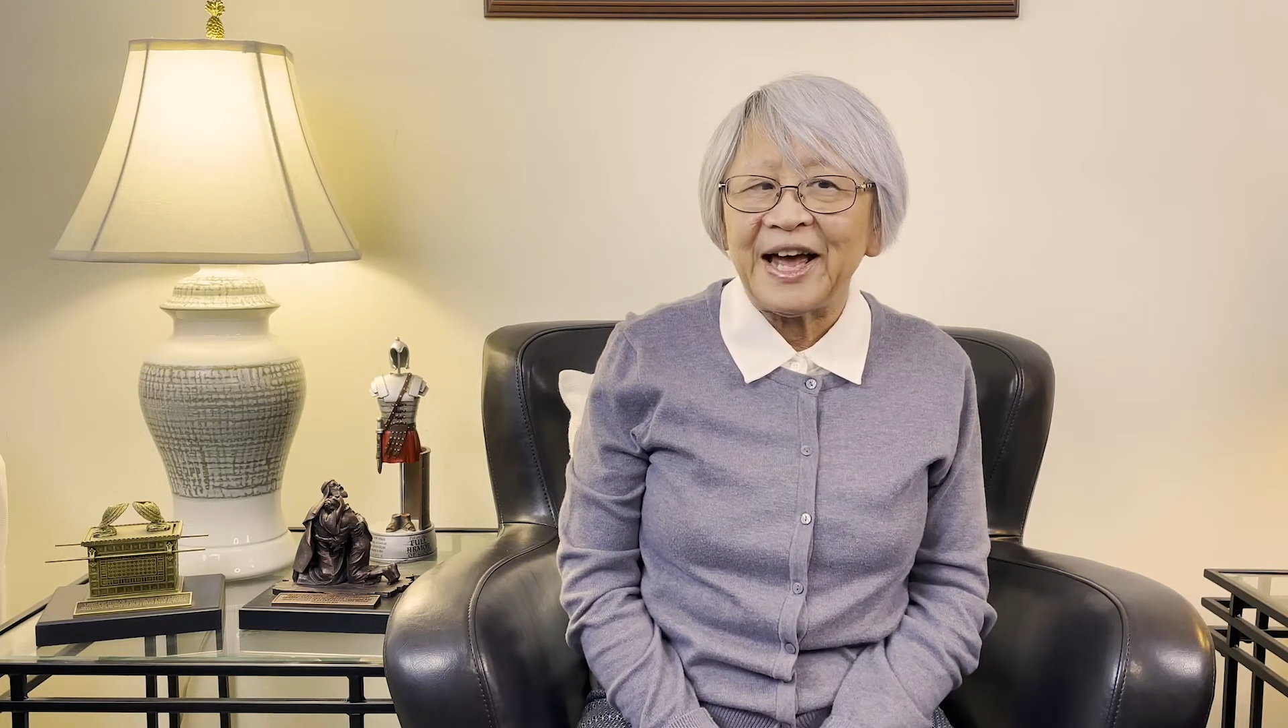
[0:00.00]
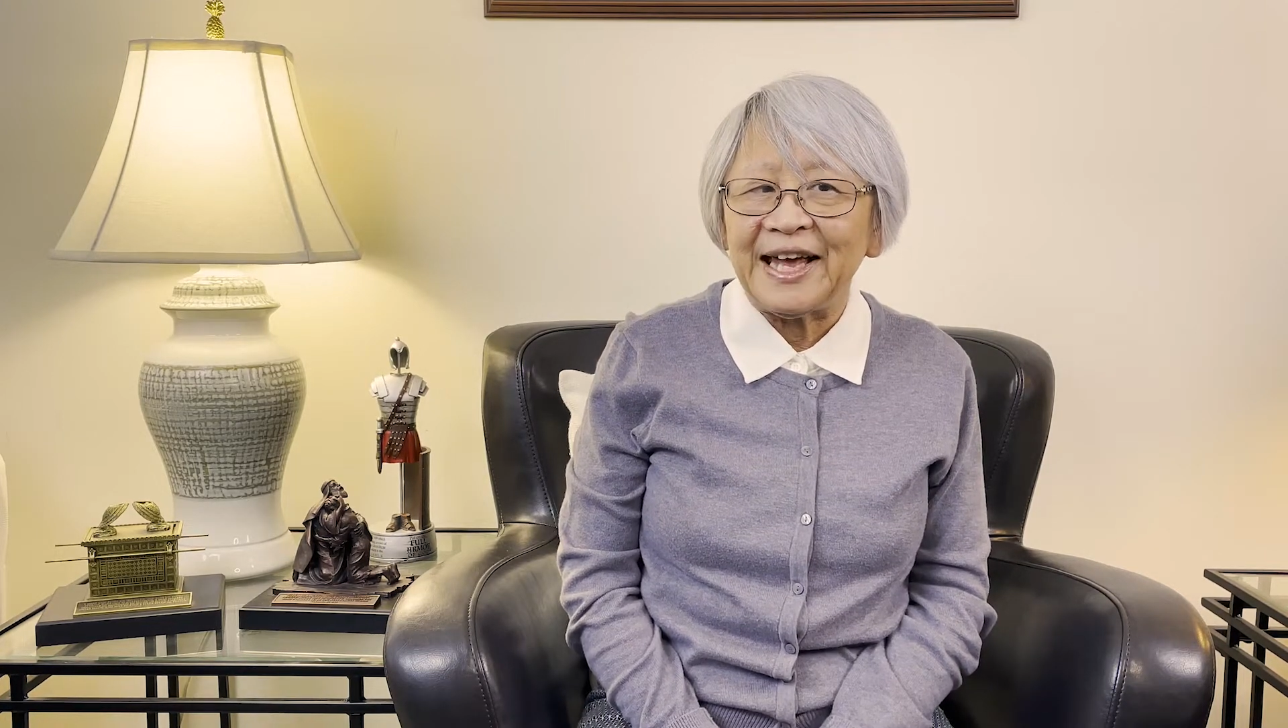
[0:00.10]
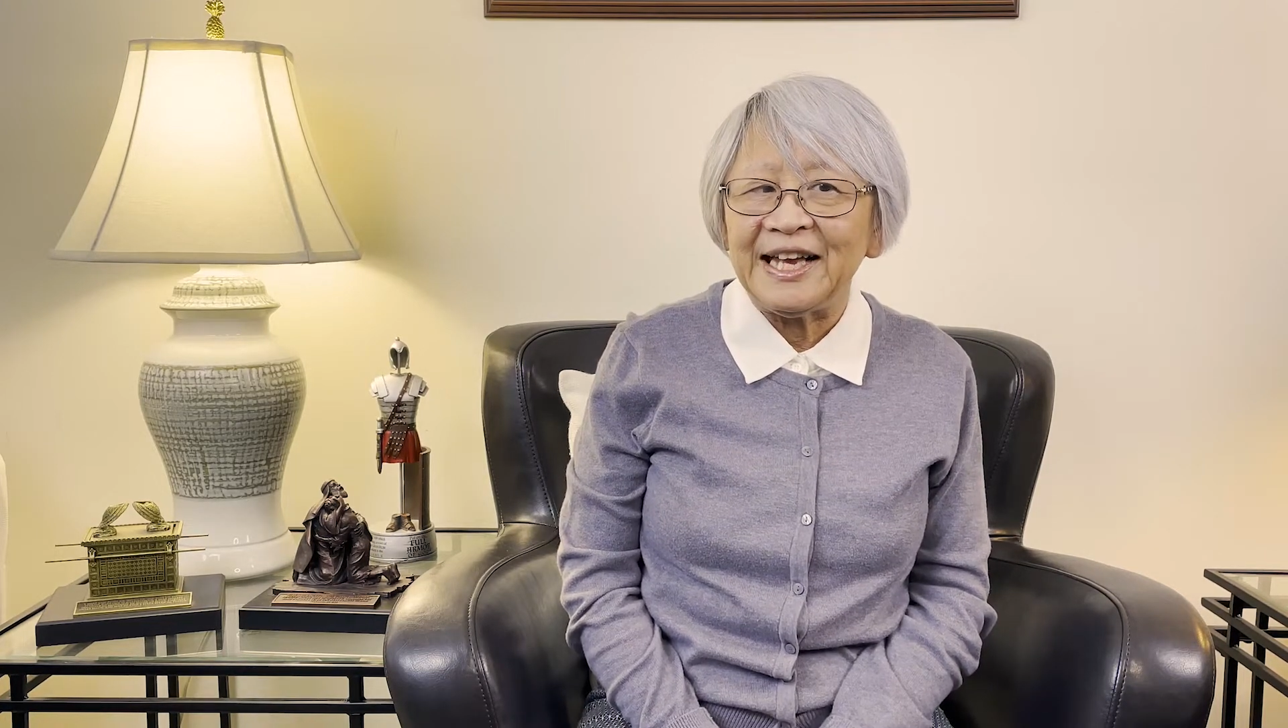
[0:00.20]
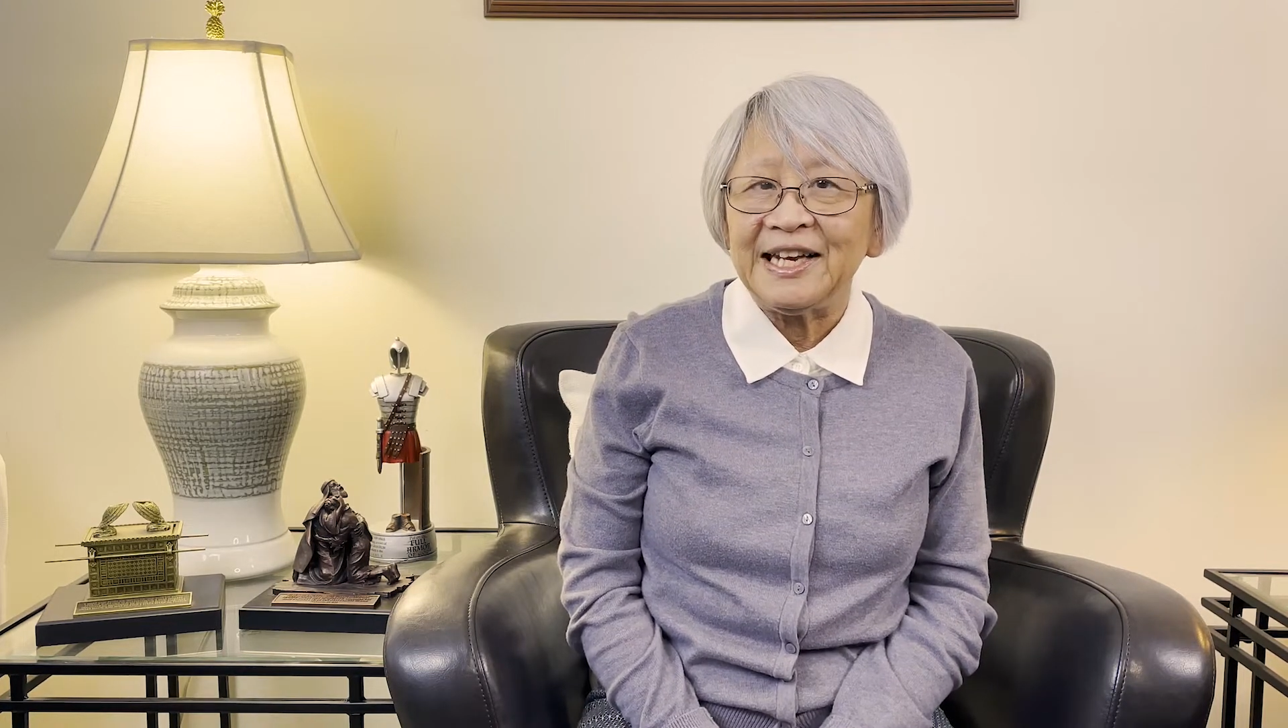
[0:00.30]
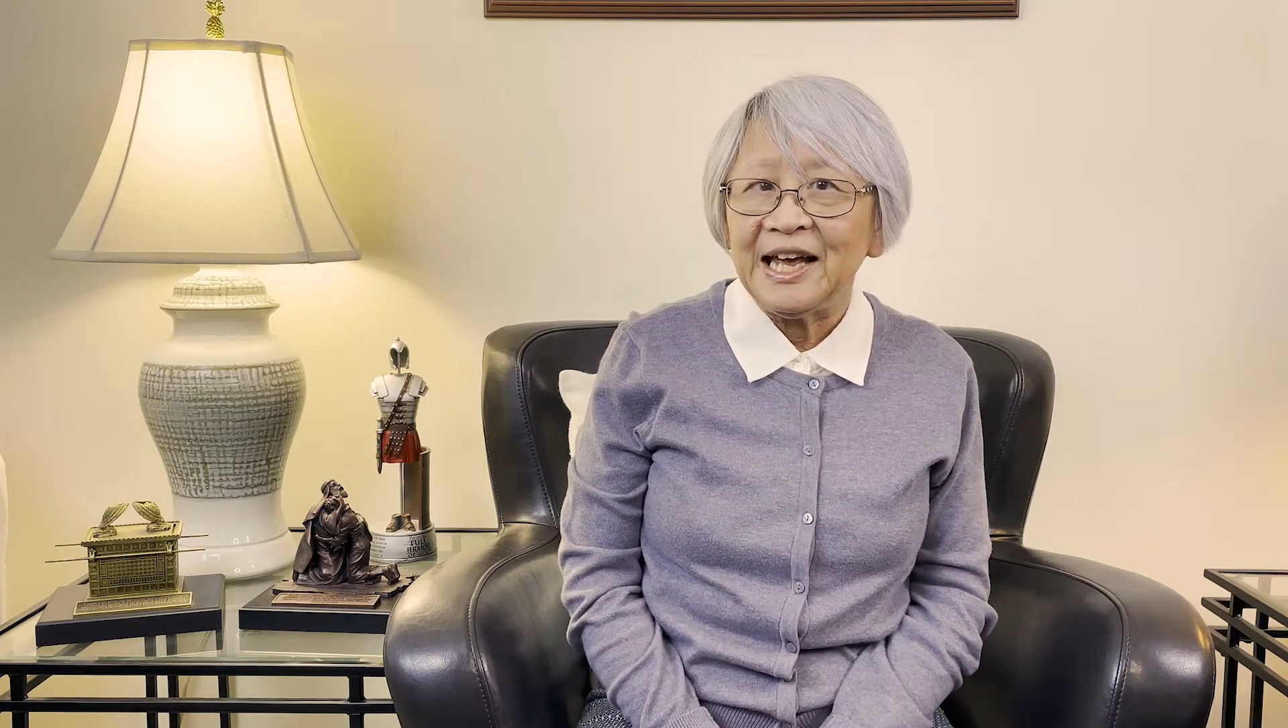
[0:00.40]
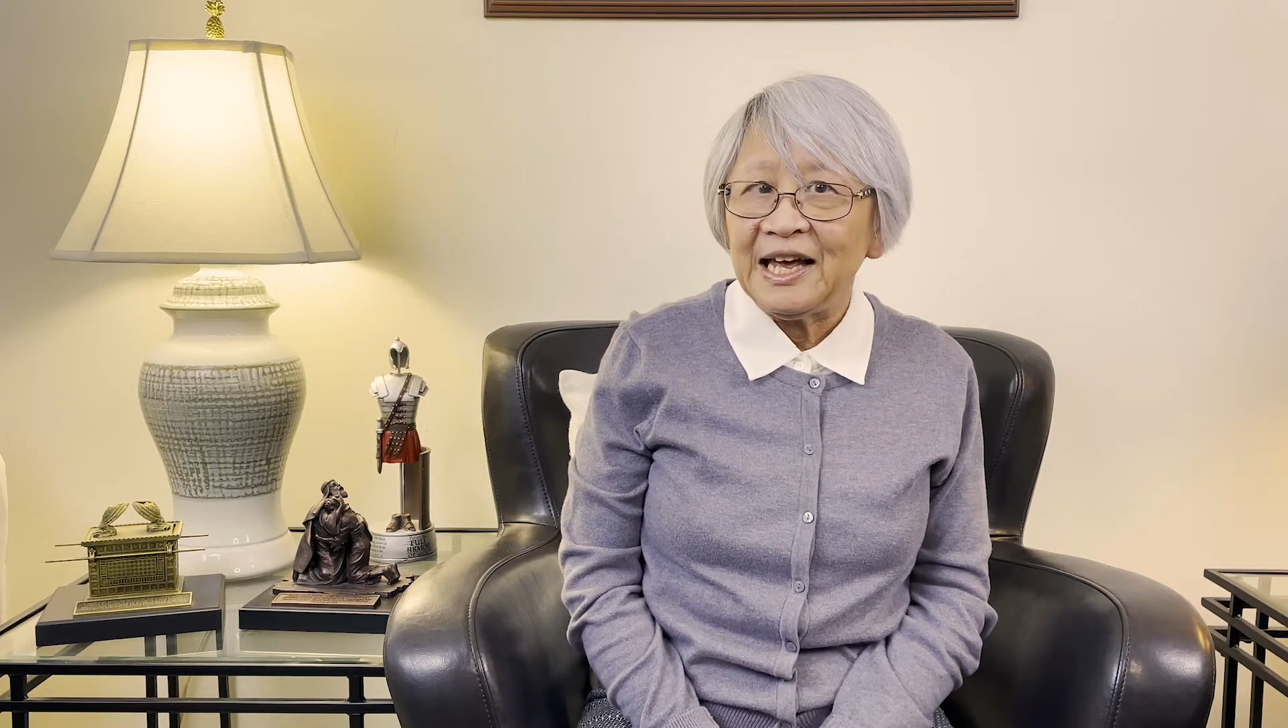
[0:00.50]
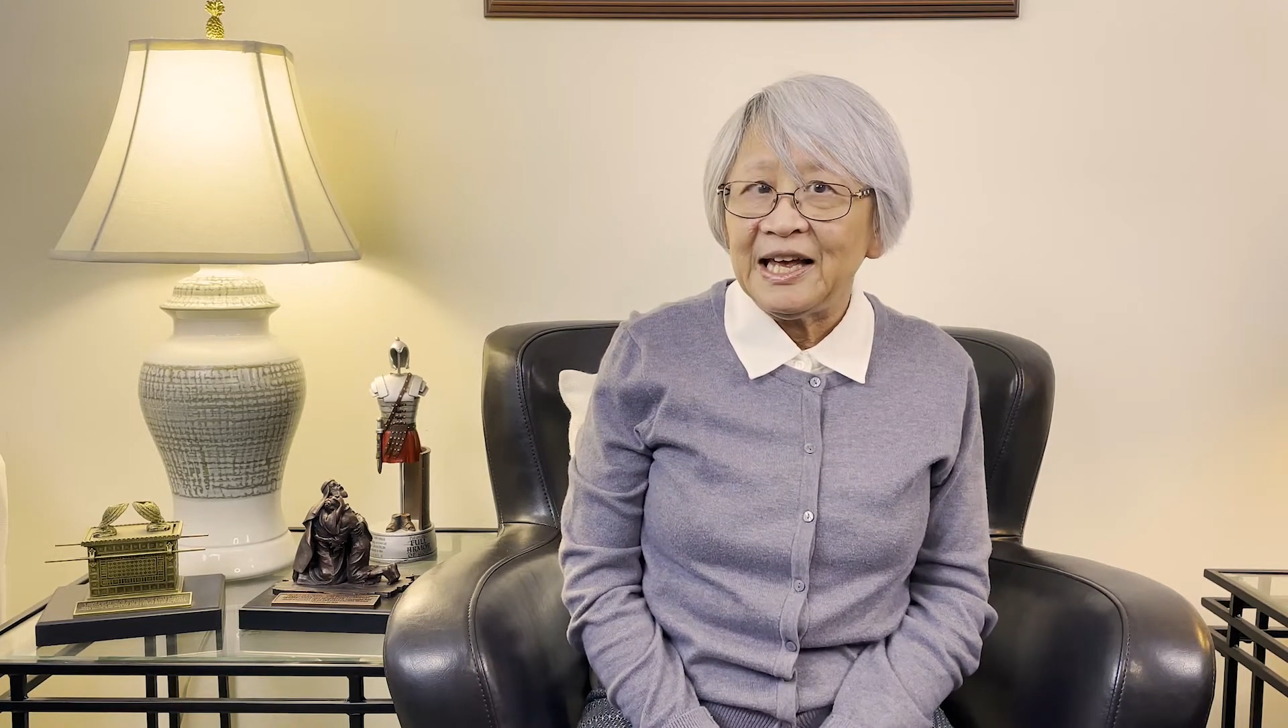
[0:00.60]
aide